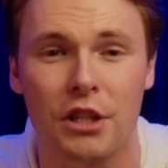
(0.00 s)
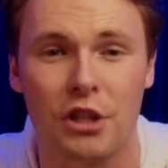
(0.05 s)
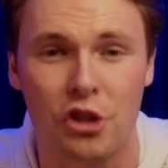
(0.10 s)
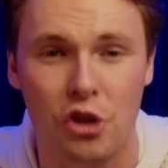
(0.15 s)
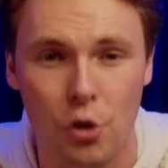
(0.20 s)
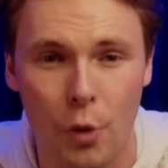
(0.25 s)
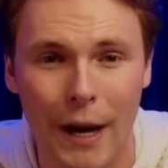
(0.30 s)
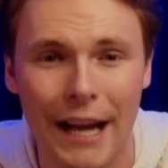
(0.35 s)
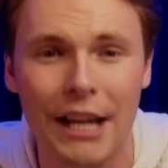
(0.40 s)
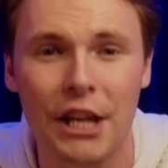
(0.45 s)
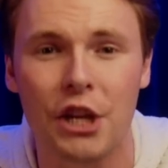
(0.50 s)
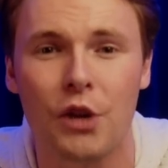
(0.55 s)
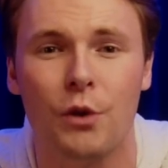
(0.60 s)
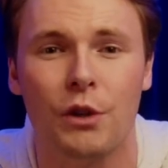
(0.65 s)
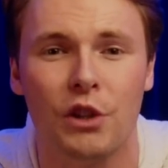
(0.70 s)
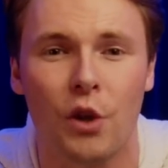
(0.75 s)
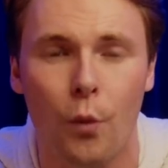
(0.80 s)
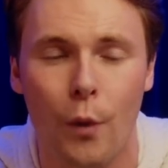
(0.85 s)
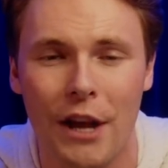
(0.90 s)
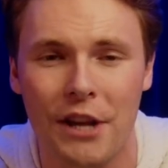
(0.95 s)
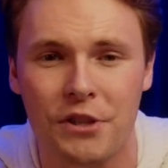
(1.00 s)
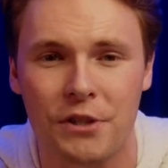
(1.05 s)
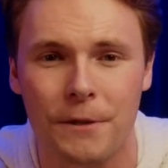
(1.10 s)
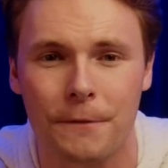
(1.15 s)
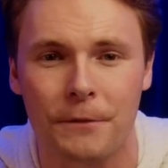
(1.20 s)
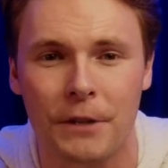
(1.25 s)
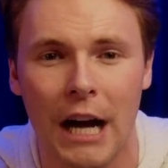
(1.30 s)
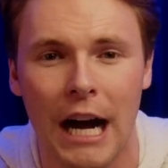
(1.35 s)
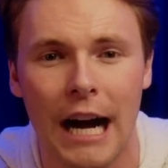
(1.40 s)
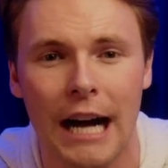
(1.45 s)
to train you in the ways
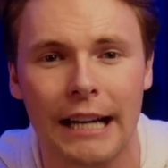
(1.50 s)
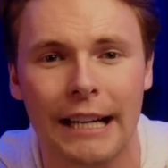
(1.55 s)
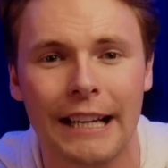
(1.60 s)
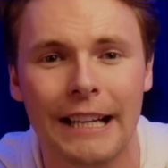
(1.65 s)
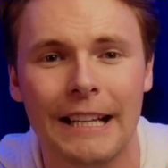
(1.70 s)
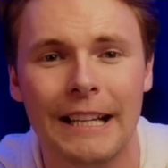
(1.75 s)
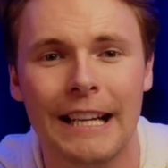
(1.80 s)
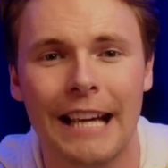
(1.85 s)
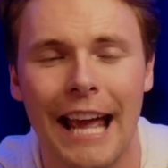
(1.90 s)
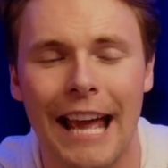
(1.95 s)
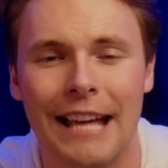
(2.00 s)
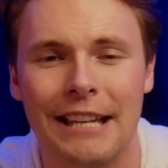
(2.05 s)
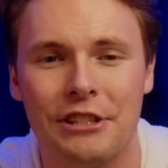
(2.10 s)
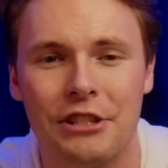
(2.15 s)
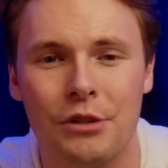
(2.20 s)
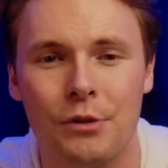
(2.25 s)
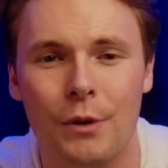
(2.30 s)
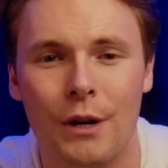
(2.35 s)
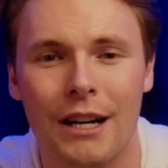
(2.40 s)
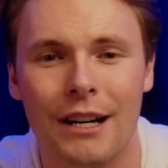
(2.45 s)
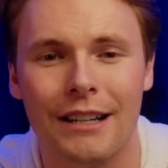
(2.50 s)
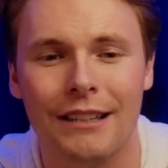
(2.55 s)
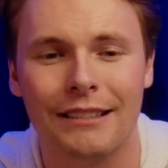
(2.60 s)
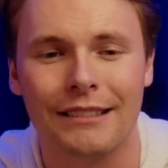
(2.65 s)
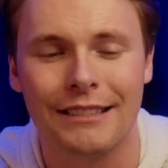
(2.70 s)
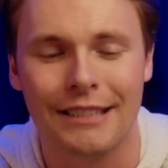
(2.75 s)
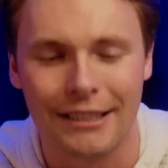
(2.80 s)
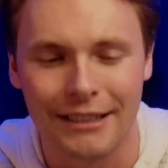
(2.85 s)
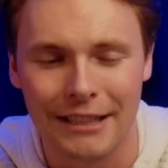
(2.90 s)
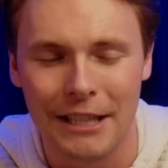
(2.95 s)
of God, and to uh,
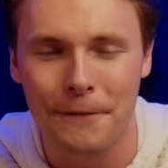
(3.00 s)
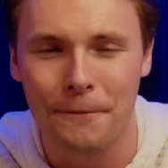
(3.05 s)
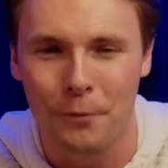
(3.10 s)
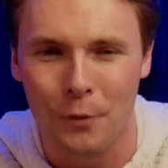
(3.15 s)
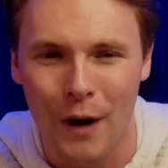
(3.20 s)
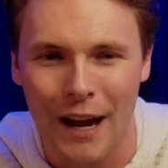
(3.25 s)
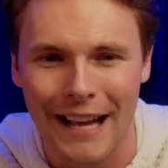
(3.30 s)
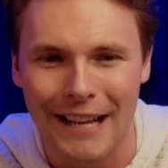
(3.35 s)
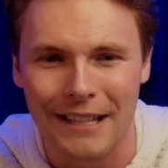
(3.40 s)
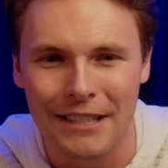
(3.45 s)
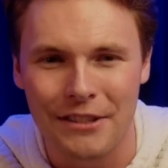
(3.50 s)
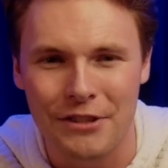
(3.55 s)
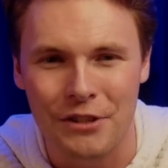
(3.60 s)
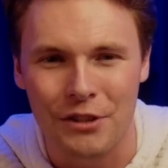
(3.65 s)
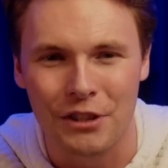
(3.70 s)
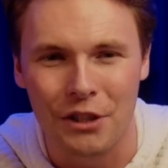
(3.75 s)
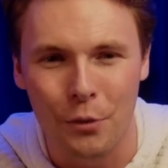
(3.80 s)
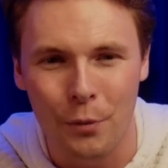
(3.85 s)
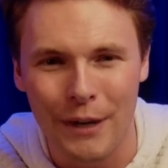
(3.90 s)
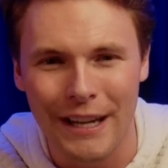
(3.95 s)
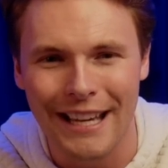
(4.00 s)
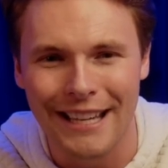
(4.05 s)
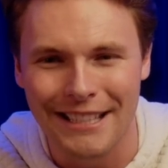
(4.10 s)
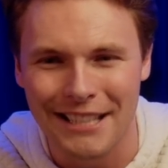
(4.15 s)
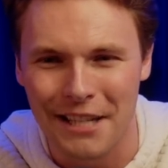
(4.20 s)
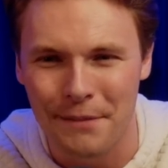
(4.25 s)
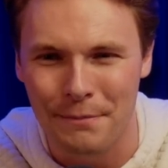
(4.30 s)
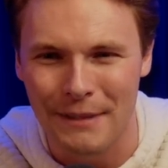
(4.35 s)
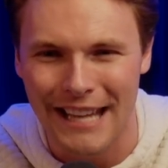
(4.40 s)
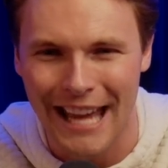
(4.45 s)
to live right so that we end
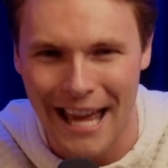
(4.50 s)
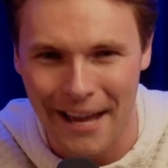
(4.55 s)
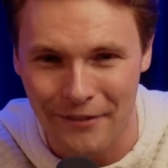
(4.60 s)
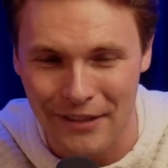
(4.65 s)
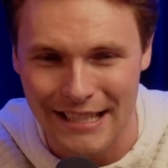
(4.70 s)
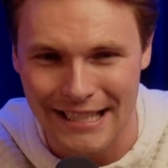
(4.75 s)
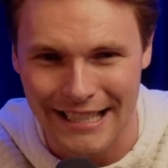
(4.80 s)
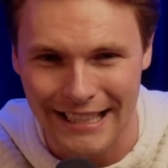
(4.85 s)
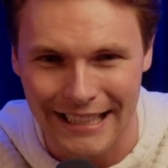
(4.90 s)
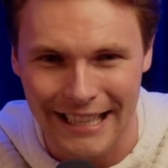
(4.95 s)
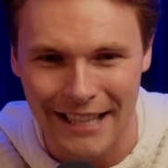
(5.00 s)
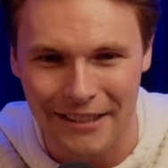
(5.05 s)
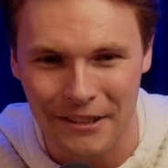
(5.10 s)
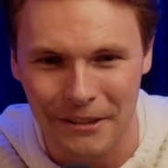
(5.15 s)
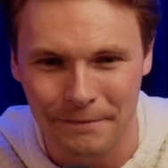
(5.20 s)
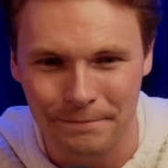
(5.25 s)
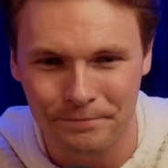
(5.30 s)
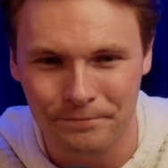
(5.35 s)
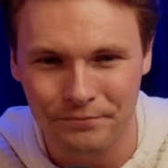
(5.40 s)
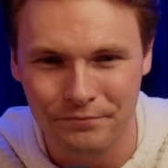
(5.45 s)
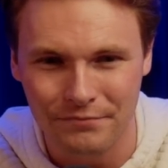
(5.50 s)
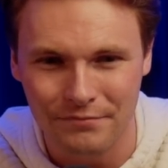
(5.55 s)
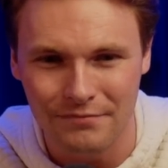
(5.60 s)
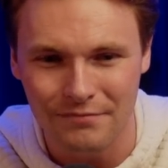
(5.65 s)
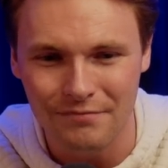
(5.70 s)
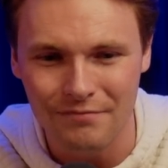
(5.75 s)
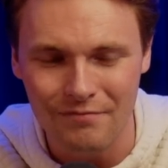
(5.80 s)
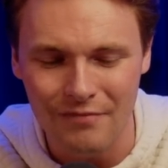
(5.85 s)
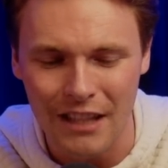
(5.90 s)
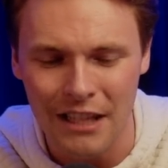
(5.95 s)
up in heaven together.
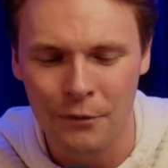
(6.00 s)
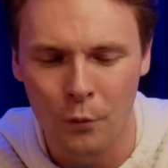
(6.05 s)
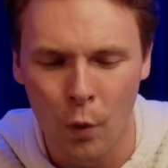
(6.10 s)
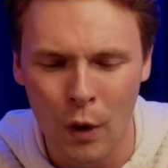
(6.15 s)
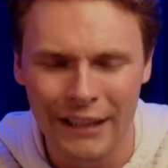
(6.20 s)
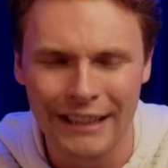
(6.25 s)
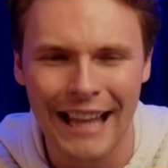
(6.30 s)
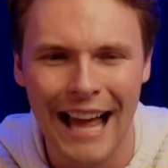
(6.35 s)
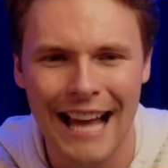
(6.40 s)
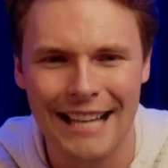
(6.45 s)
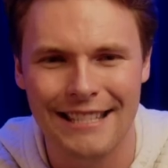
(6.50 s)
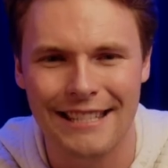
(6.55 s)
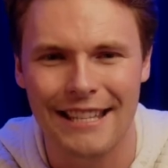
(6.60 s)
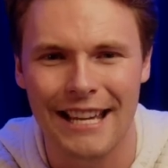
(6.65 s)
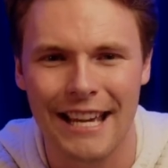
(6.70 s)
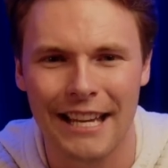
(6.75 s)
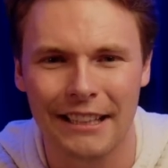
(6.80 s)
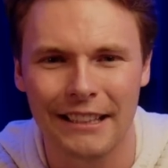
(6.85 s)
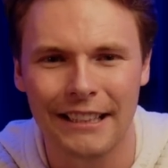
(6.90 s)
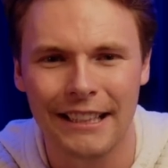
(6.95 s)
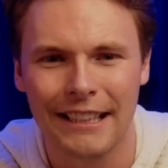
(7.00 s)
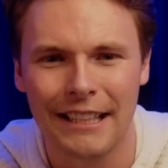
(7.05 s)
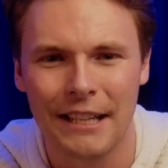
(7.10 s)
One last thing